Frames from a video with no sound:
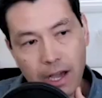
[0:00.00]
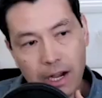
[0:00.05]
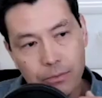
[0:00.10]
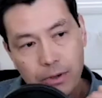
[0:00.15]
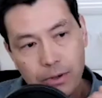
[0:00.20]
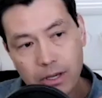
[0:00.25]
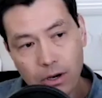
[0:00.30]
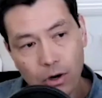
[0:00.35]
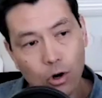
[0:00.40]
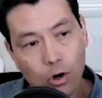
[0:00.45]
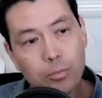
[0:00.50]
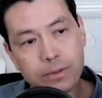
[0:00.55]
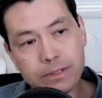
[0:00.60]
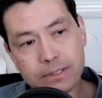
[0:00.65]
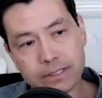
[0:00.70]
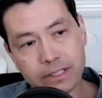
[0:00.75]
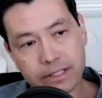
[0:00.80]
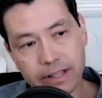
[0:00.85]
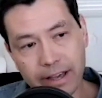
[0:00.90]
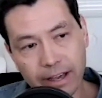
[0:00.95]
do we open
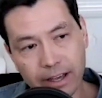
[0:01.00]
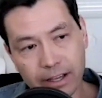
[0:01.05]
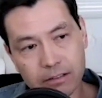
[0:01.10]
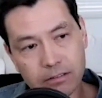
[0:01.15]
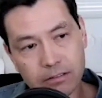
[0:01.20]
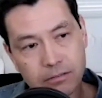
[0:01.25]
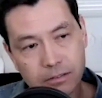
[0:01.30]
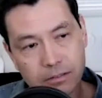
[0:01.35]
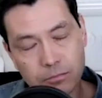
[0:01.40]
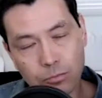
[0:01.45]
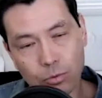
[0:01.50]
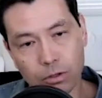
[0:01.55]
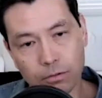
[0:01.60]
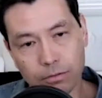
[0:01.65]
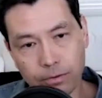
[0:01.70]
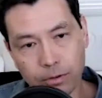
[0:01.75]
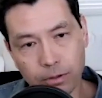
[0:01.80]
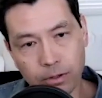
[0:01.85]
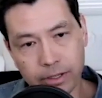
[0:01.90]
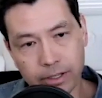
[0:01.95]
to that more
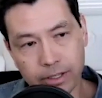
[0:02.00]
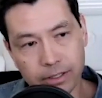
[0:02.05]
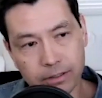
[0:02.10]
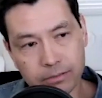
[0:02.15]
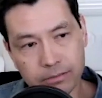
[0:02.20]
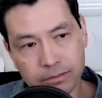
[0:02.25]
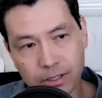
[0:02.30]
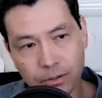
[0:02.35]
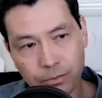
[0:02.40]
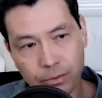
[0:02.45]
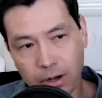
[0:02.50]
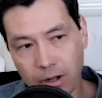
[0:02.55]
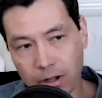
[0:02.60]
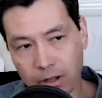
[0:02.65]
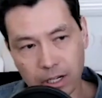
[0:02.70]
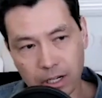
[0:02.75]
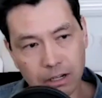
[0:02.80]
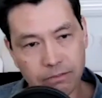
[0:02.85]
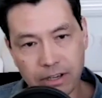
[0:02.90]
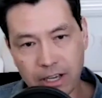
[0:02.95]
fully? We all
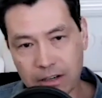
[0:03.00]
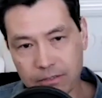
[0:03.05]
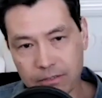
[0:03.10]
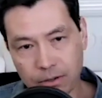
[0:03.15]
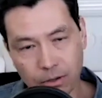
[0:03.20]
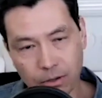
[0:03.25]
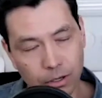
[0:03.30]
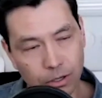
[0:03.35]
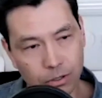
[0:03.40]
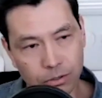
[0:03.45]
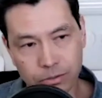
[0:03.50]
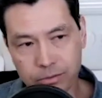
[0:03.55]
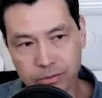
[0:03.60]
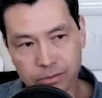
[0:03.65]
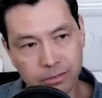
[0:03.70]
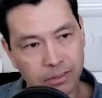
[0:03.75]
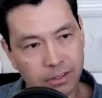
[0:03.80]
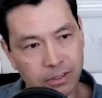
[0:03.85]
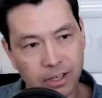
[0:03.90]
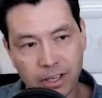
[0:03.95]
kind of have our own